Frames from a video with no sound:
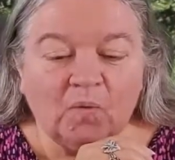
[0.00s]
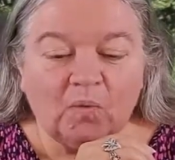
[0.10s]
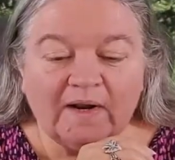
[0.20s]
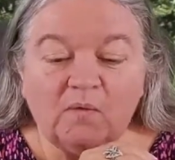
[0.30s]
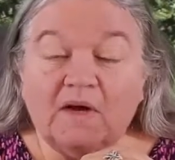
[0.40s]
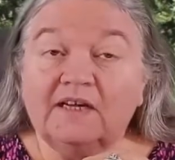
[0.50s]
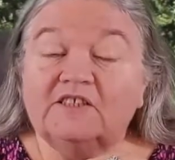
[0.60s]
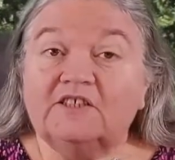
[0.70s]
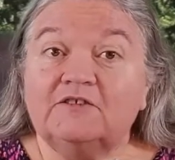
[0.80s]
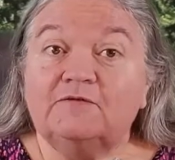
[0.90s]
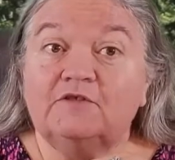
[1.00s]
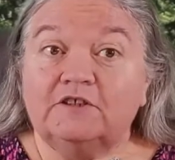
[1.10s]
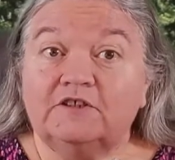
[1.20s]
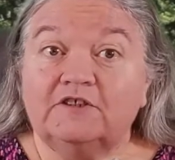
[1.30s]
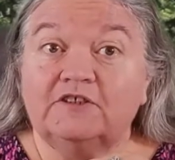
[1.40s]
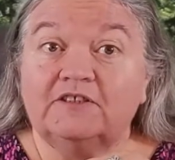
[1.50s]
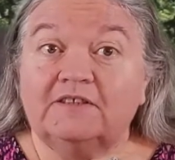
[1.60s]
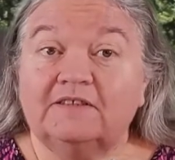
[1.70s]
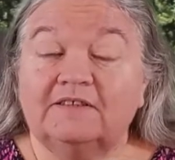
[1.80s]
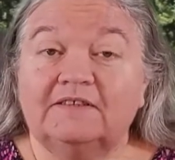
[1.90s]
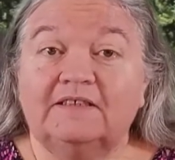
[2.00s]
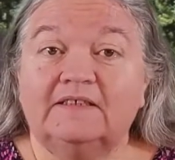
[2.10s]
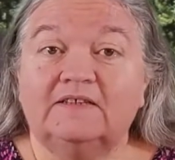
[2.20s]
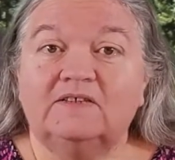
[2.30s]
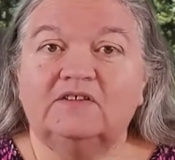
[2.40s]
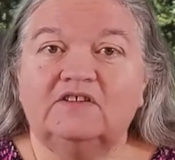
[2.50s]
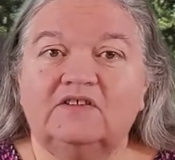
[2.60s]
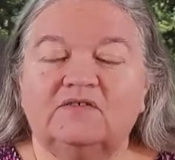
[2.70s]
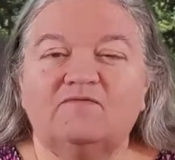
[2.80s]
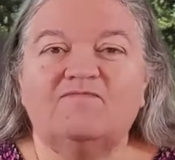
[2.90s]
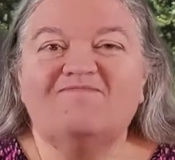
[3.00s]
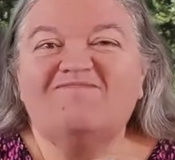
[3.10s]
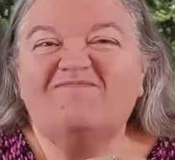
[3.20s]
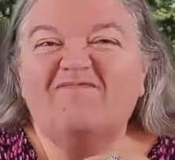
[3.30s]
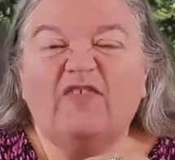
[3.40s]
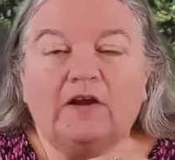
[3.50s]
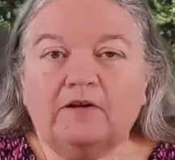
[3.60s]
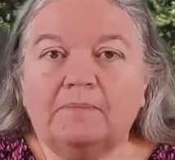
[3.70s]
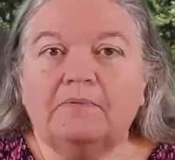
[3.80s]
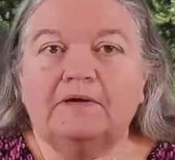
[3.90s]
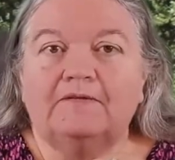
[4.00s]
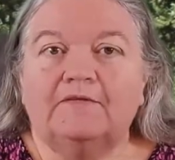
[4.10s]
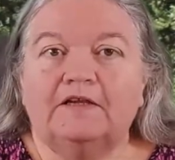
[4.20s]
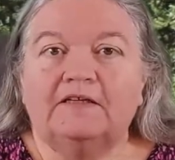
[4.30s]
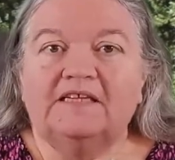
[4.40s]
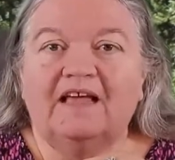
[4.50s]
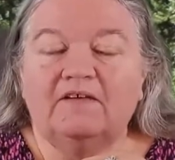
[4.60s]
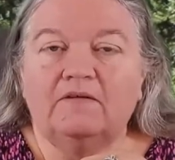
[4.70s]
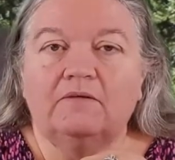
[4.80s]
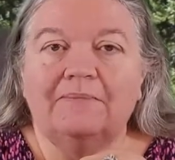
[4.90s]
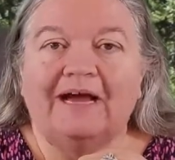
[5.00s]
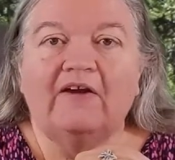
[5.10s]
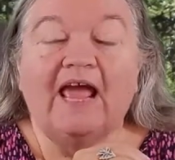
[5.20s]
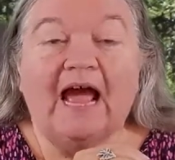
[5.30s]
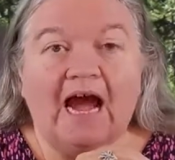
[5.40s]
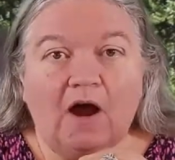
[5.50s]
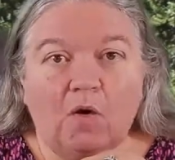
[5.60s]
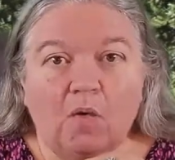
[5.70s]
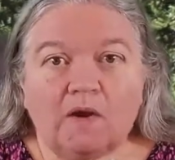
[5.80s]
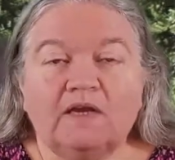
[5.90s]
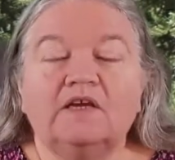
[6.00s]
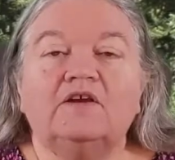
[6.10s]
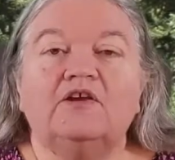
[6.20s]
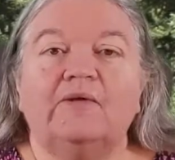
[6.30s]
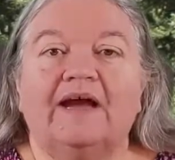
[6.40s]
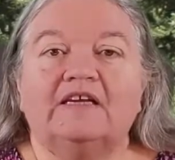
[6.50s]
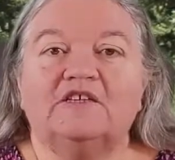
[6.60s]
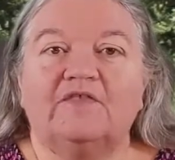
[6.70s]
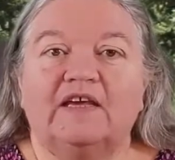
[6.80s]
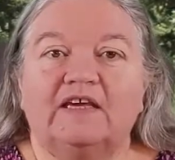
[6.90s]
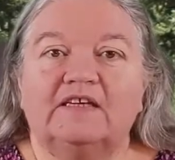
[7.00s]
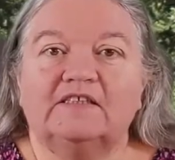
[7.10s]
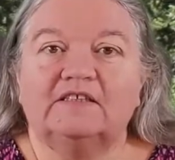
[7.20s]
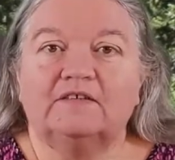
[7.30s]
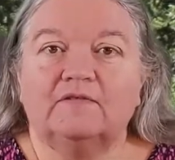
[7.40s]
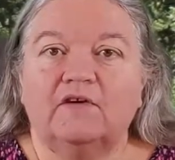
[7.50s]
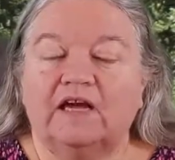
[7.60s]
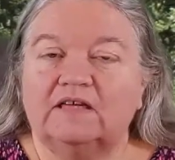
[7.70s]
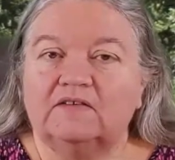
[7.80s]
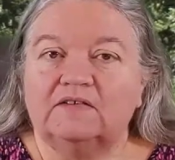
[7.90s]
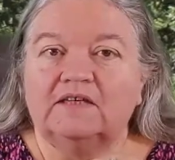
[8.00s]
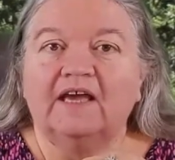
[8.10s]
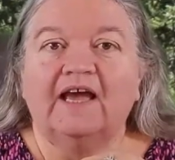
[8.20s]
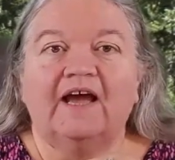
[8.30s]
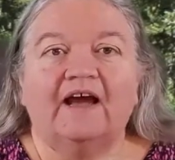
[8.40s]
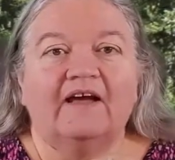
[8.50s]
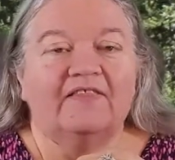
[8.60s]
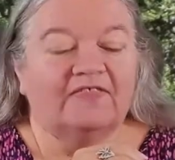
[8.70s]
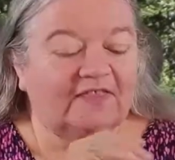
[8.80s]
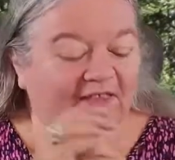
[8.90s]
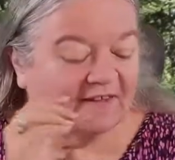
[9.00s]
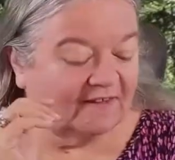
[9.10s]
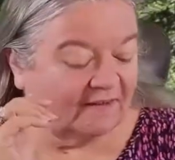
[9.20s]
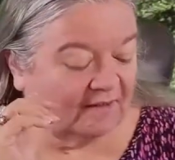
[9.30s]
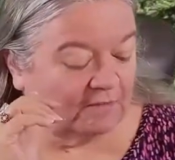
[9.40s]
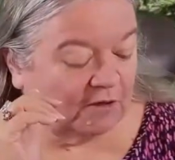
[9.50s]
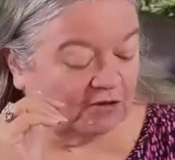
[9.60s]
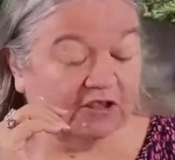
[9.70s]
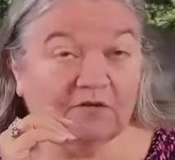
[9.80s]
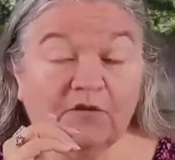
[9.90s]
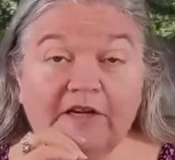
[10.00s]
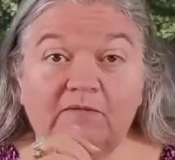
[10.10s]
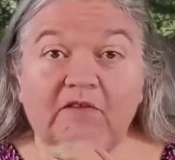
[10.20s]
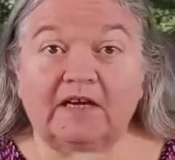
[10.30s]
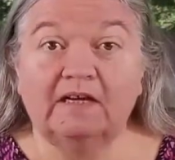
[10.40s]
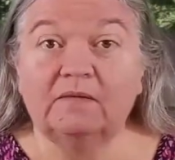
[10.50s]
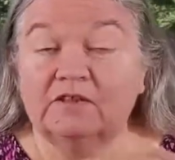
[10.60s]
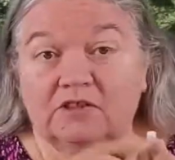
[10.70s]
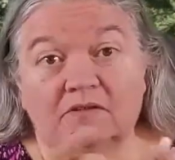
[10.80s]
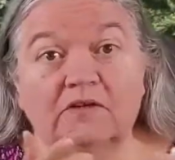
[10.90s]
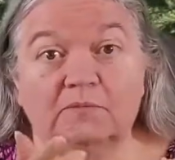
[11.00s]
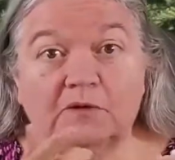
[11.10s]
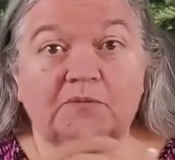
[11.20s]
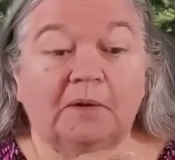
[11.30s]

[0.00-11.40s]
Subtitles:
What I wanted to do first is just very briefly tell you about how you activate the vials. The Emotional Freedom Vial, which is our most